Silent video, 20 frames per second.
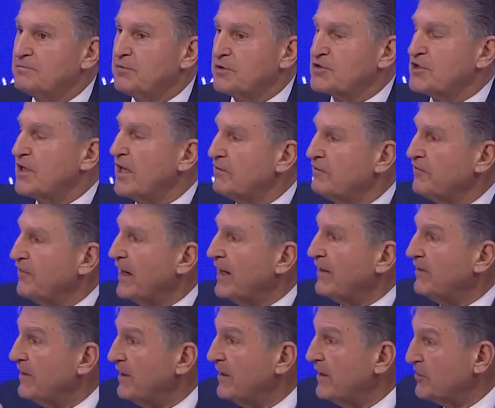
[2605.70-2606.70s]

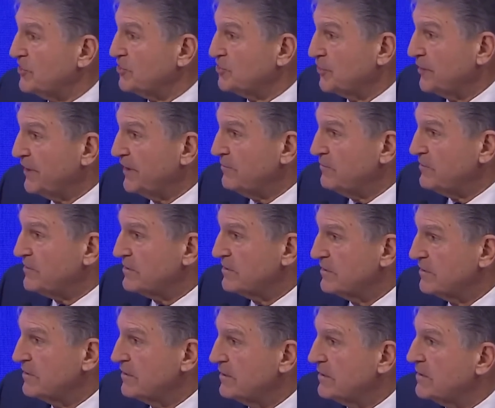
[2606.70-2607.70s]
personify the
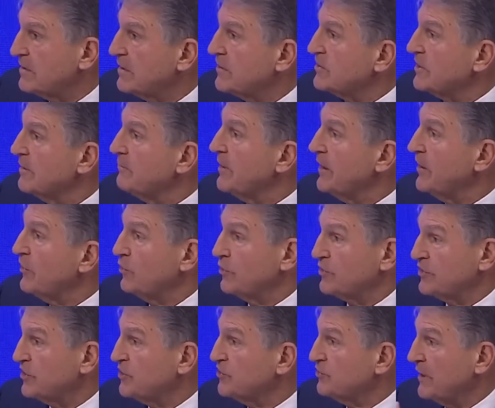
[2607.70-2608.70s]
extremes, somebody who
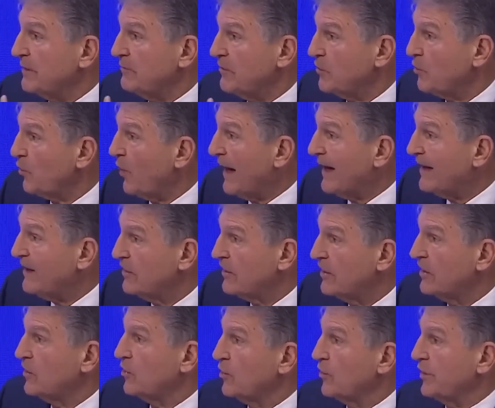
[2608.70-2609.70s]
is extremely right
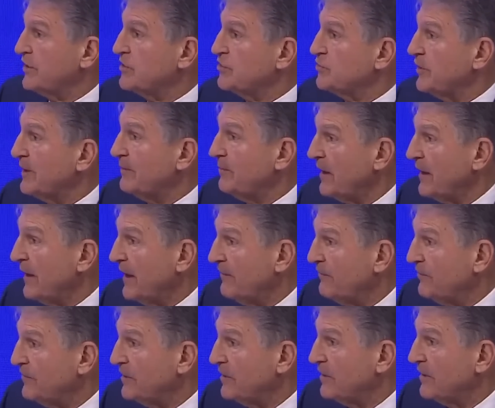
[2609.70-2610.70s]
or extremely
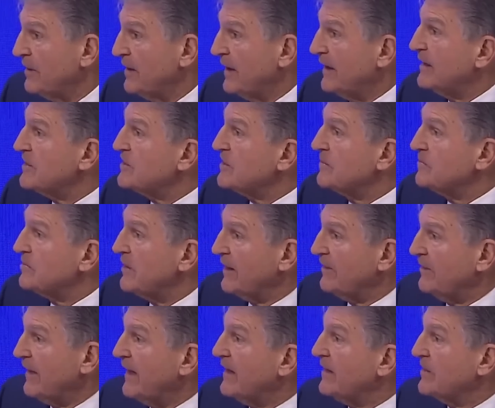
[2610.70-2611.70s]
left, and it seems
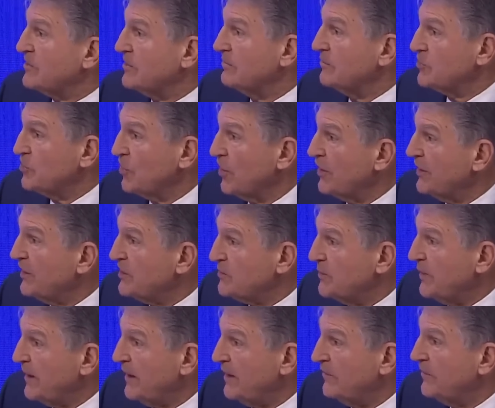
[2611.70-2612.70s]
like that is the majority
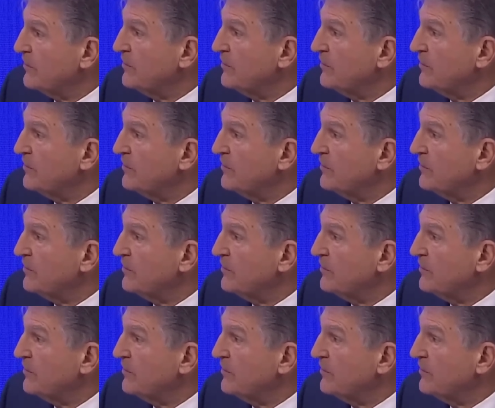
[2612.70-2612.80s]
speaking.